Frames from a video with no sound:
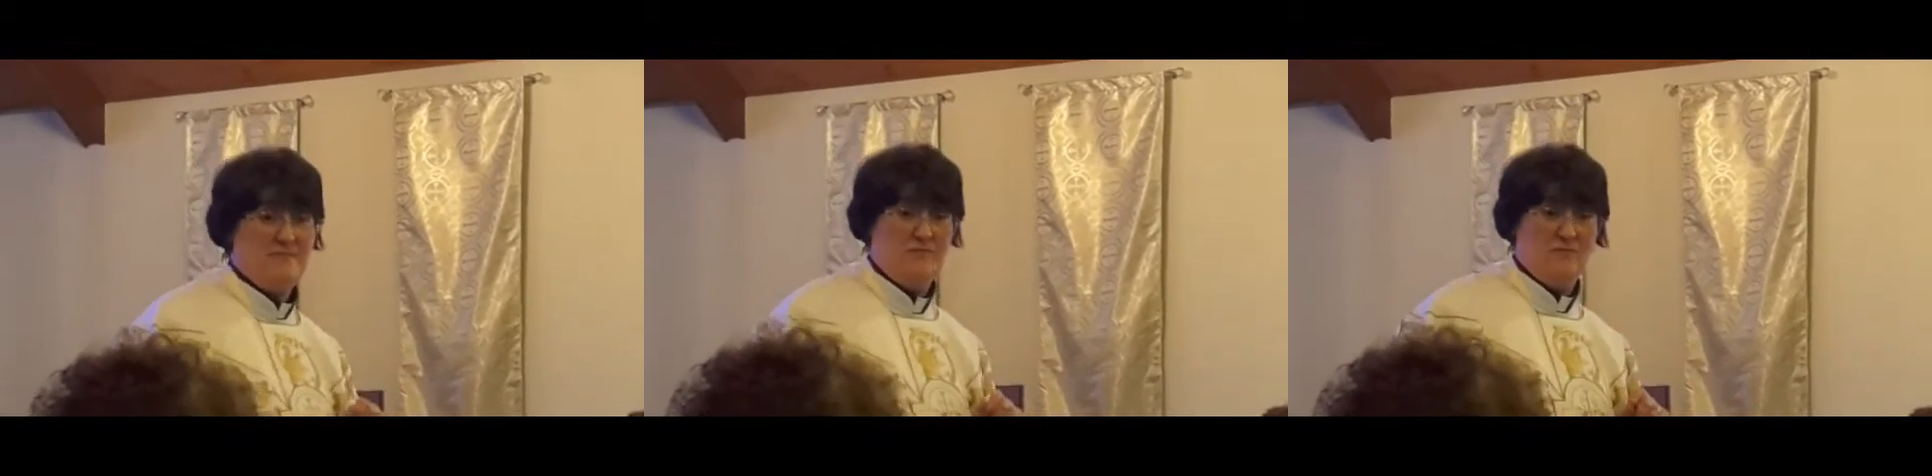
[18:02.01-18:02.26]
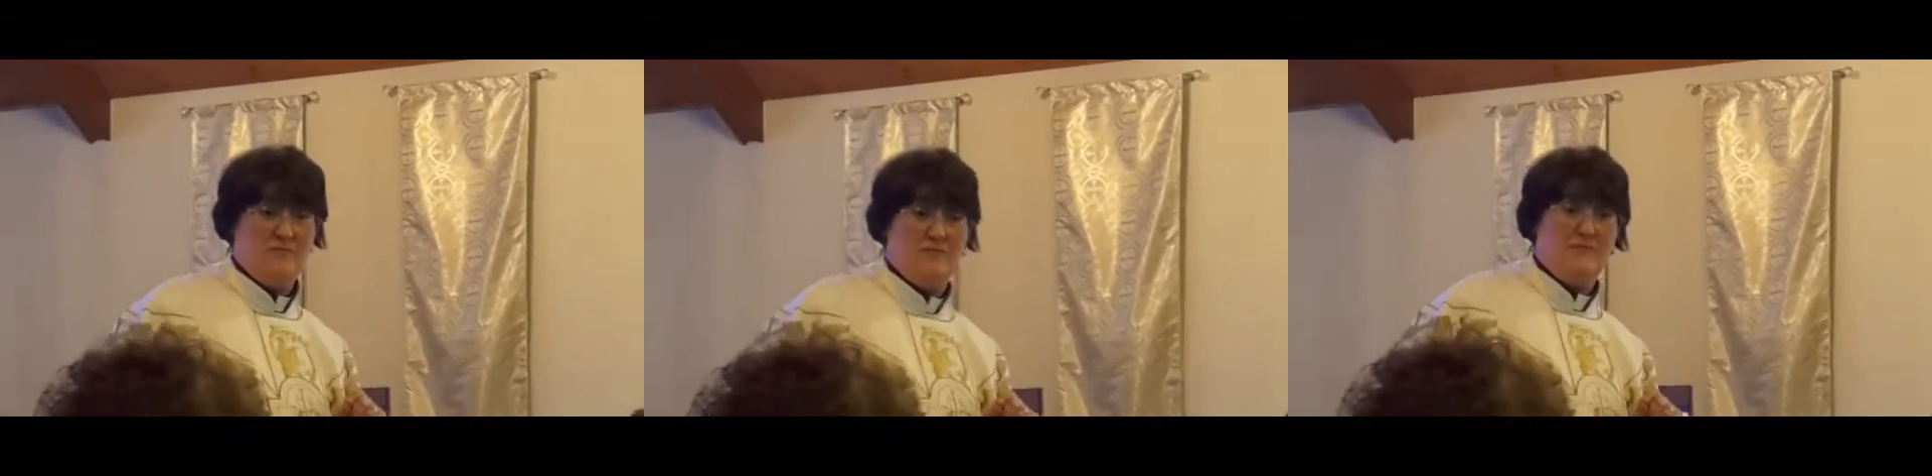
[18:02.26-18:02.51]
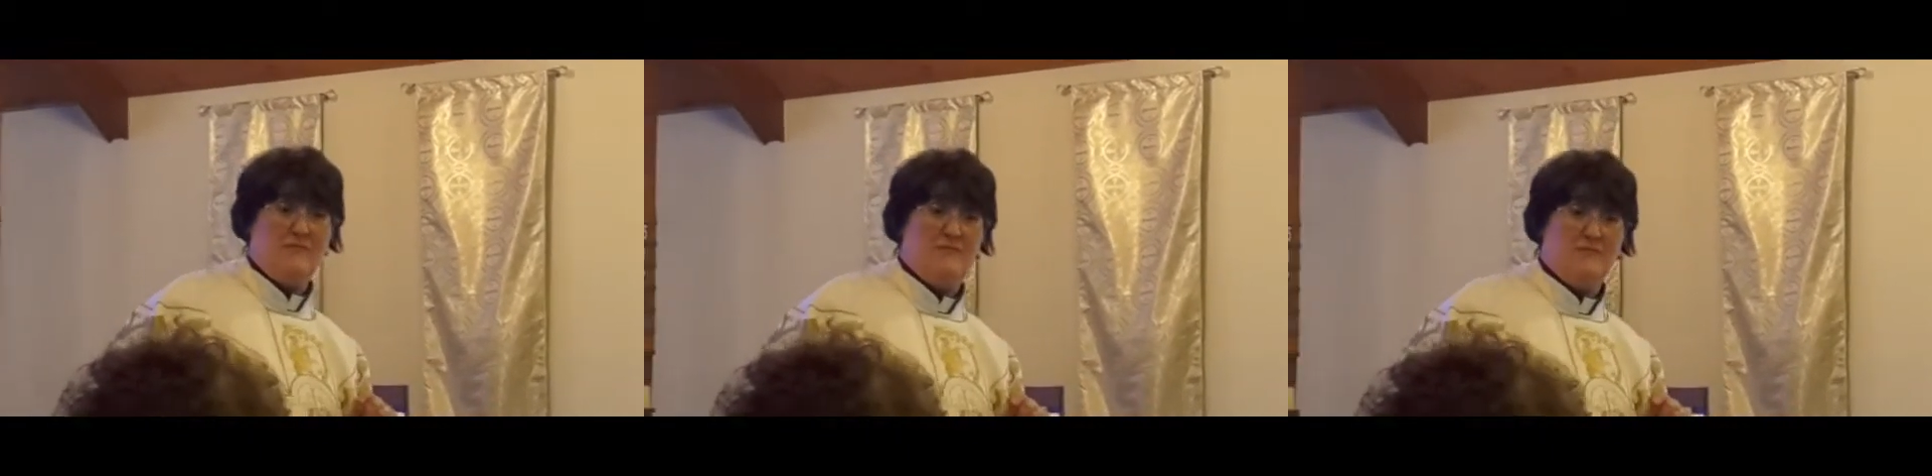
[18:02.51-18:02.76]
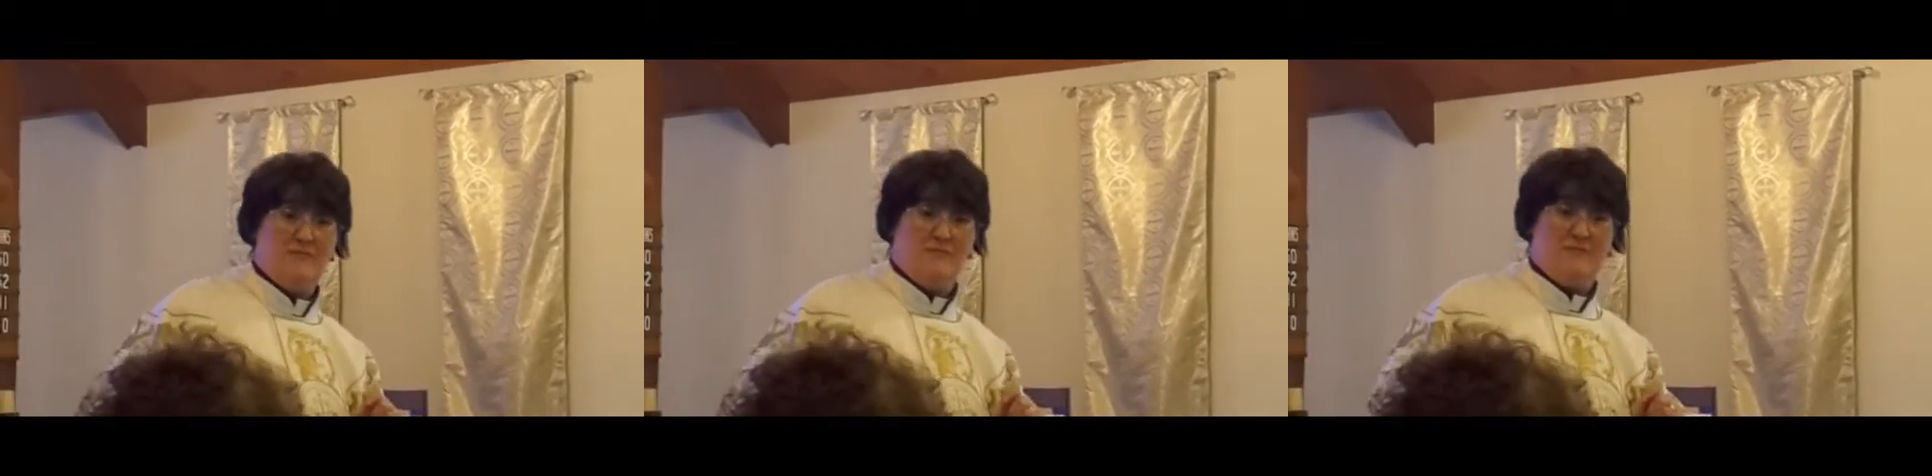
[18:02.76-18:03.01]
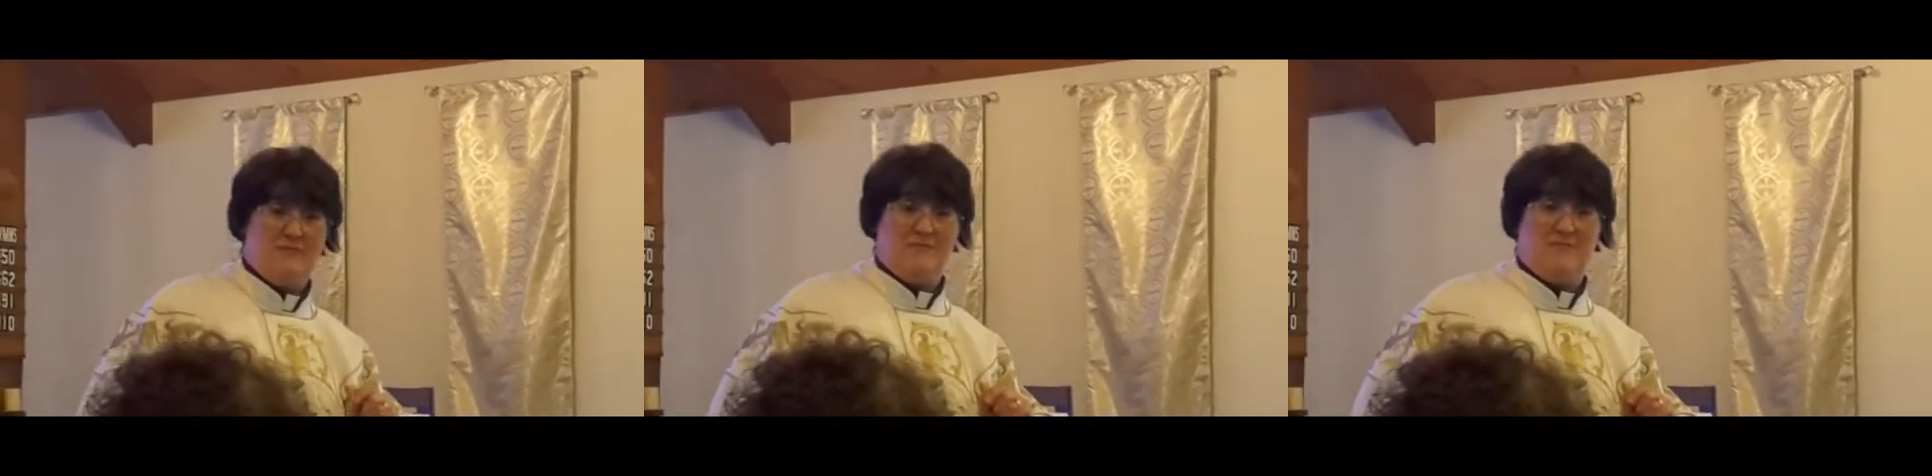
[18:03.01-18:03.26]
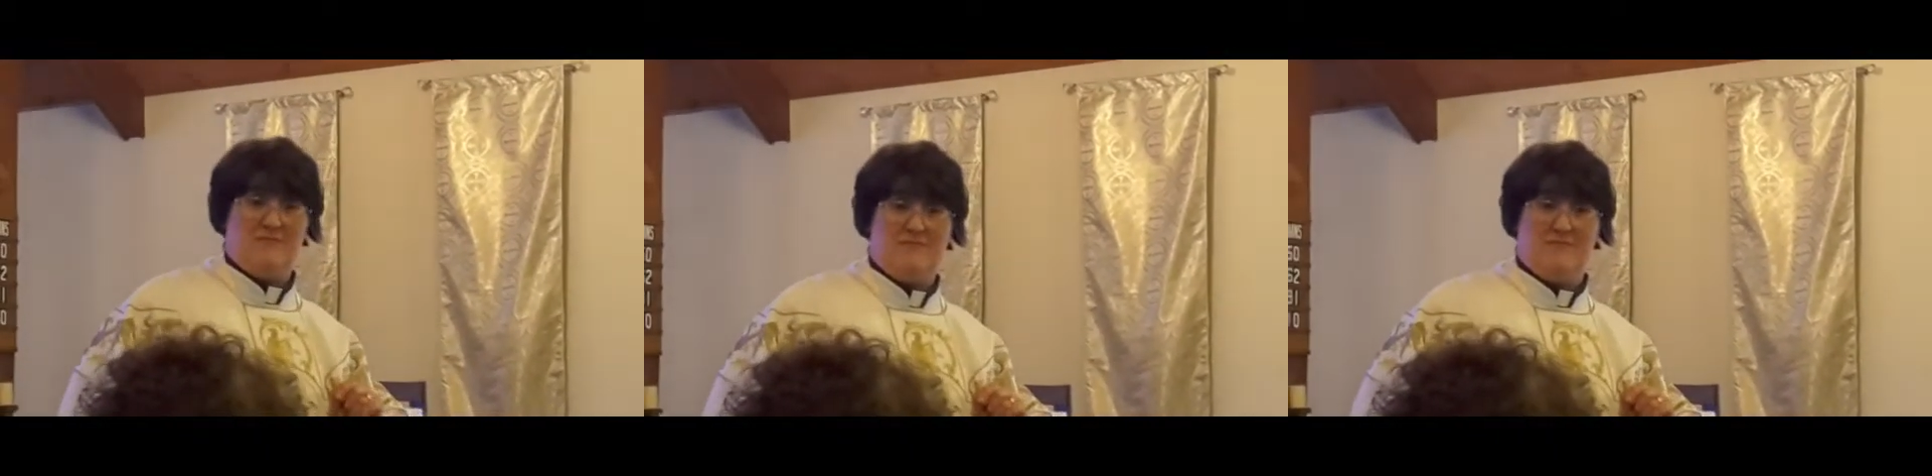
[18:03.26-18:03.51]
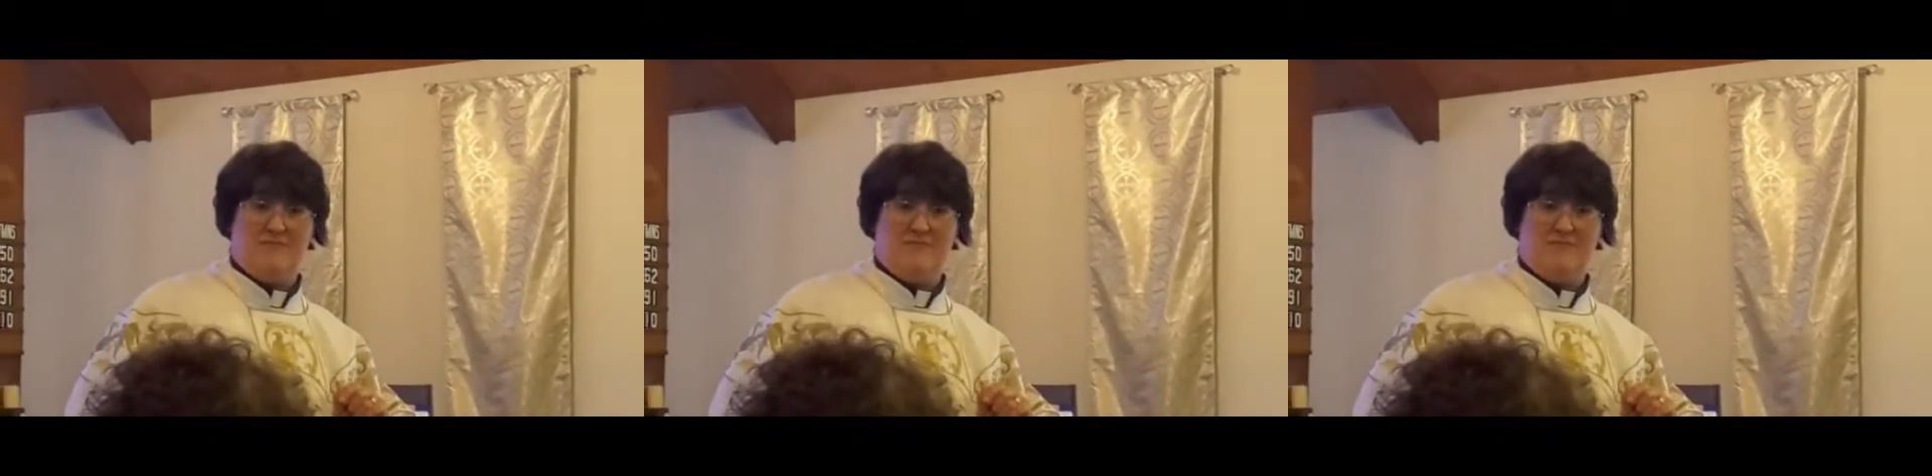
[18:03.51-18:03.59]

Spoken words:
so that it's poisoning the